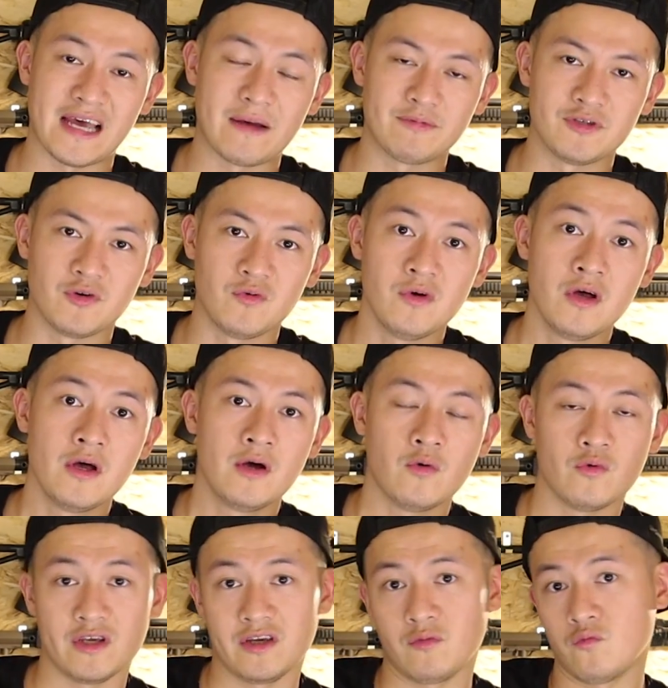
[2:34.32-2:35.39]
episode,
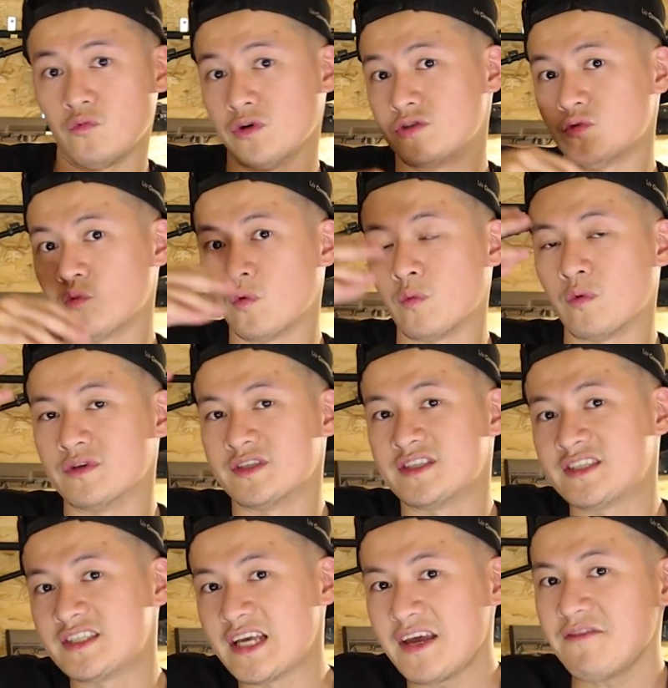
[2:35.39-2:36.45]
in which we will
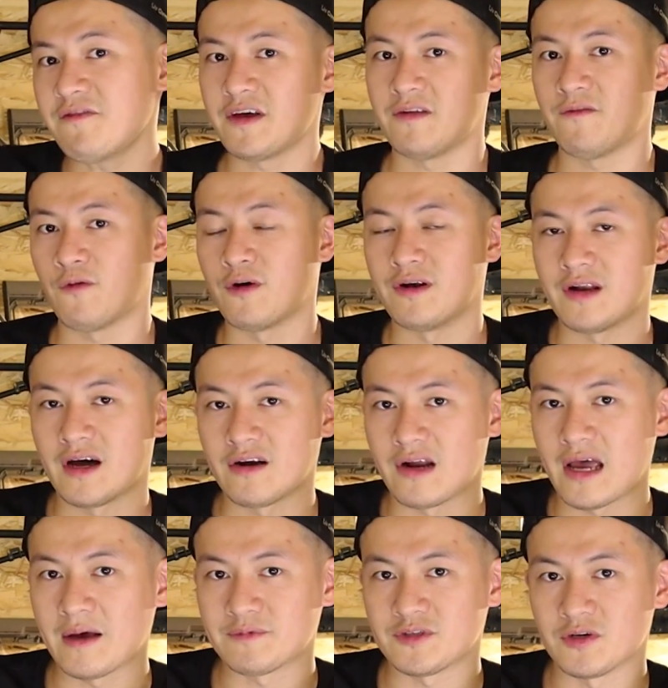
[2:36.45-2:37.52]
save it for another
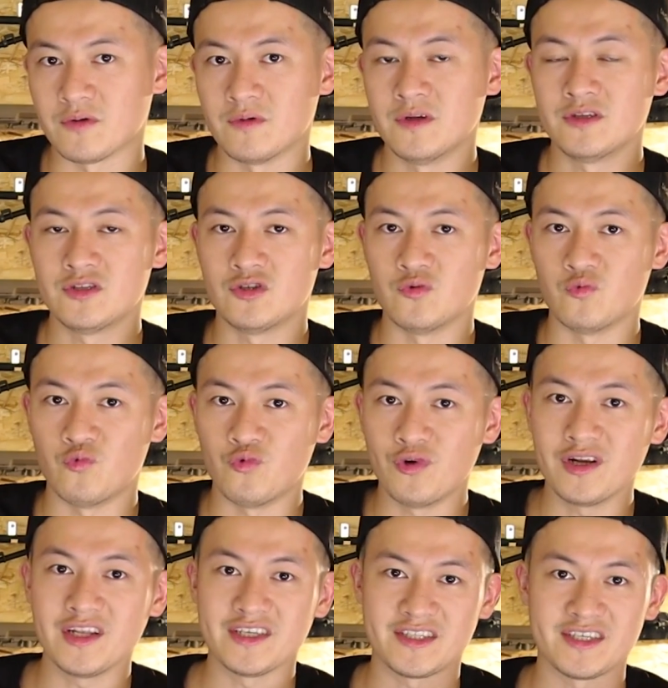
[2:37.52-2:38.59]
episode to
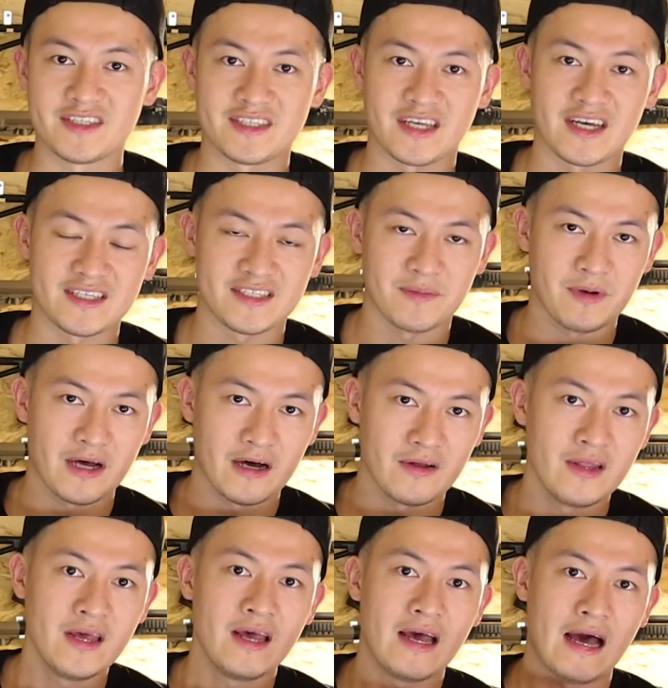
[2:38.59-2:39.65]
really discuss
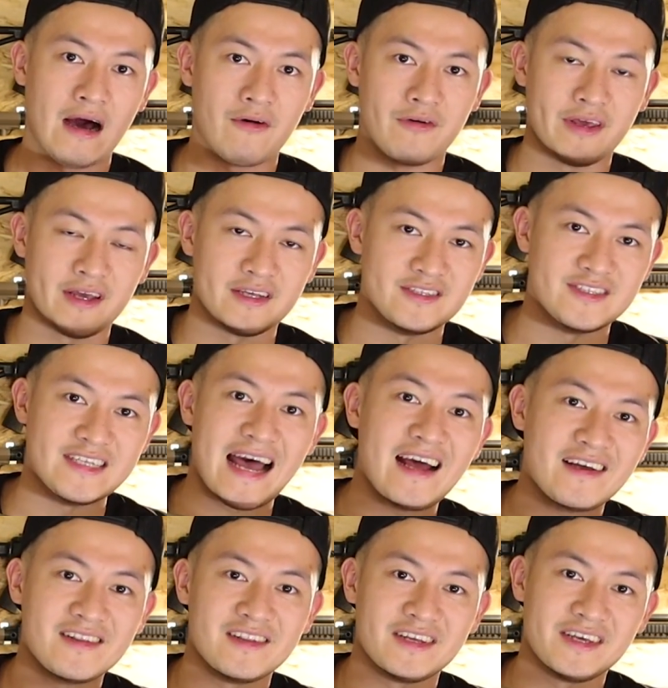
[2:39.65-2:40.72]
about how
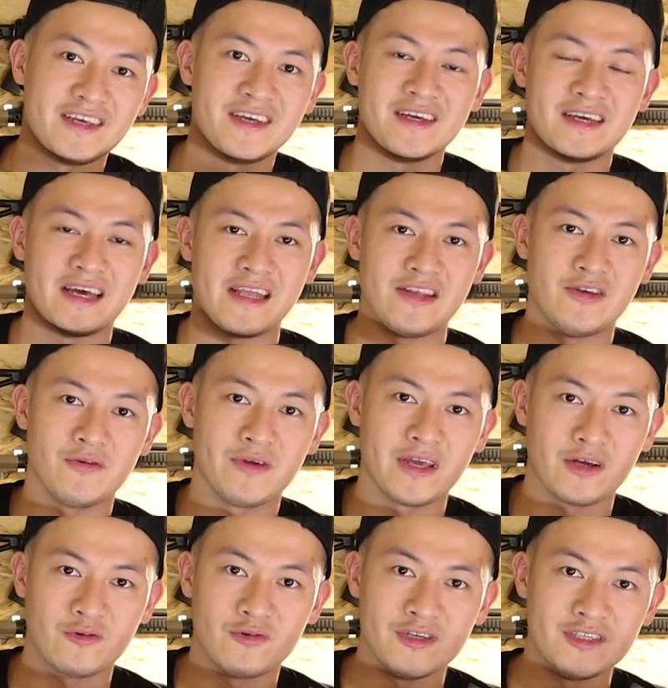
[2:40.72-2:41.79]
exactly can you
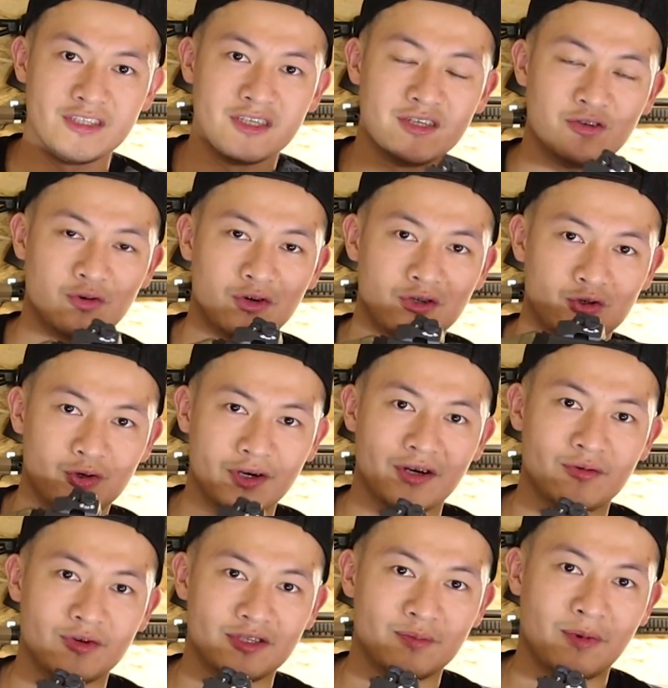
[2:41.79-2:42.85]
increase your
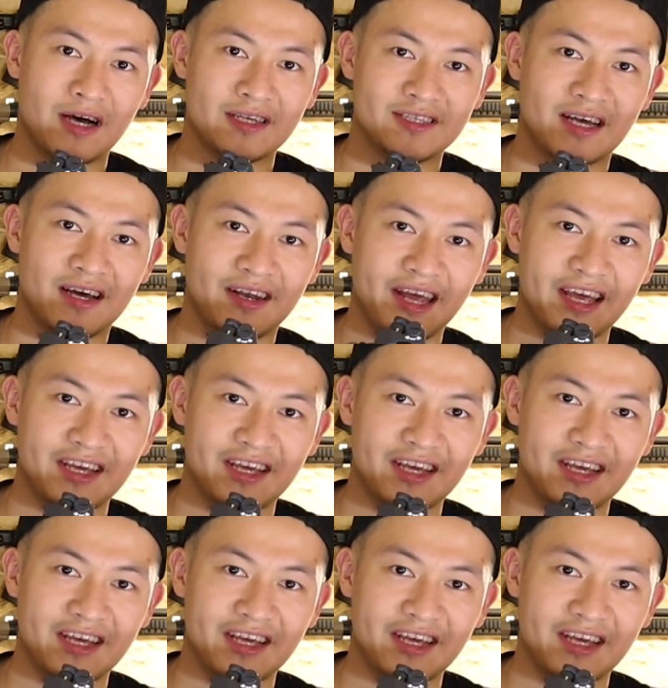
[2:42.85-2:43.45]
trigger response on